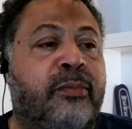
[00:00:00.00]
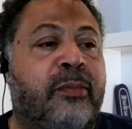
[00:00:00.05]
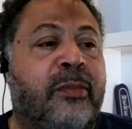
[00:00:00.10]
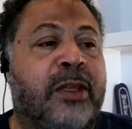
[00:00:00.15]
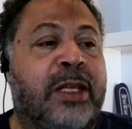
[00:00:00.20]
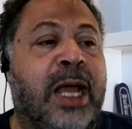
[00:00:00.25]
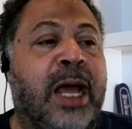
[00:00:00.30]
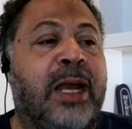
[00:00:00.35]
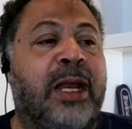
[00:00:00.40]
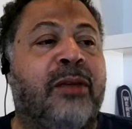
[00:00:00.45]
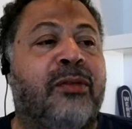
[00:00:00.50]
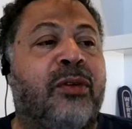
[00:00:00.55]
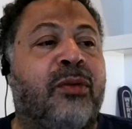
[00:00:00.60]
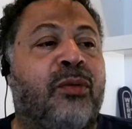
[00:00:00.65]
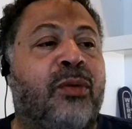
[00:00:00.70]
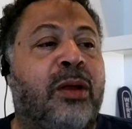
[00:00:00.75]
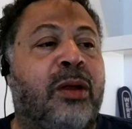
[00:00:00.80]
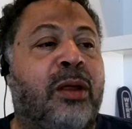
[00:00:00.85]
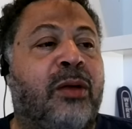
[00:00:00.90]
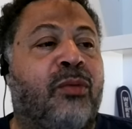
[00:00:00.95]
not even
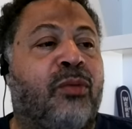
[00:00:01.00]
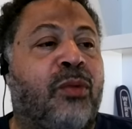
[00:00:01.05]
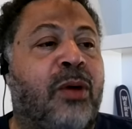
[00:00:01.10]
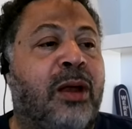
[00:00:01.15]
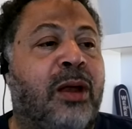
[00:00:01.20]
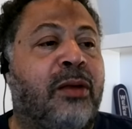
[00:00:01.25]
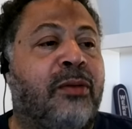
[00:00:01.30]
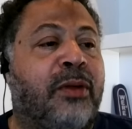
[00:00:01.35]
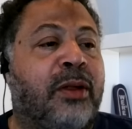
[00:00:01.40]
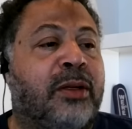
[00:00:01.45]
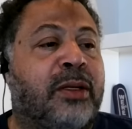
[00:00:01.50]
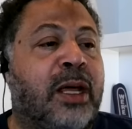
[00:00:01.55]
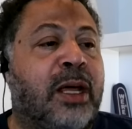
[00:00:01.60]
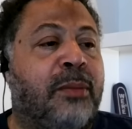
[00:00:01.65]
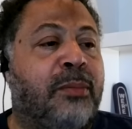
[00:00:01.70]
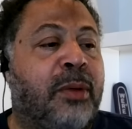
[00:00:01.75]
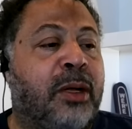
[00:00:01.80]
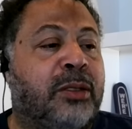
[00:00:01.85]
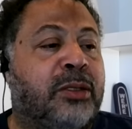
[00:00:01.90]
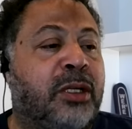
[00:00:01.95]
really relevant
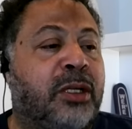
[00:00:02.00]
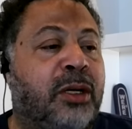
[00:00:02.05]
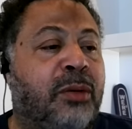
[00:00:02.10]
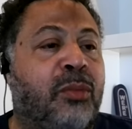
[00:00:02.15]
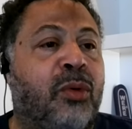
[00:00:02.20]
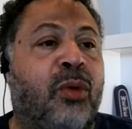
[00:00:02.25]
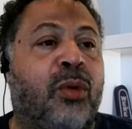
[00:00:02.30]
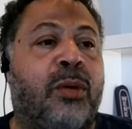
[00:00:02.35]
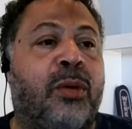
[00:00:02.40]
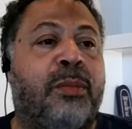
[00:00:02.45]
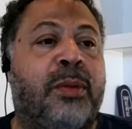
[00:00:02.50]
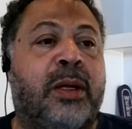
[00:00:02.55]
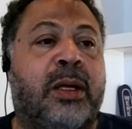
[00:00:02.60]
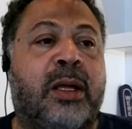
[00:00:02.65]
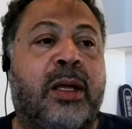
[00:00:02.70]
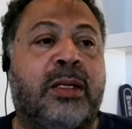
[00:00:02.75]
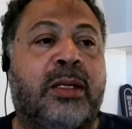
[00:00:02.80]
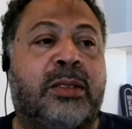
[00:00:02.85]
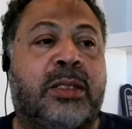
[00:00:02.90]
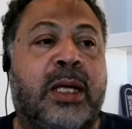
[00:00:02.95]
that much anymore
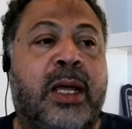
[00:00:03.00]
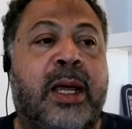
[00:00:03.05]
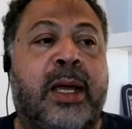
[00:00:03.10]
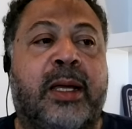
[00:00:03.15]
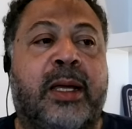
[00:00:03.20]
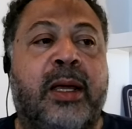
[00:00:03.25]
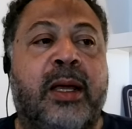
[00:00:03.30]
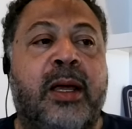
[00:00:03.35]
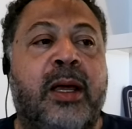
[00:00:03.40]
because, heck,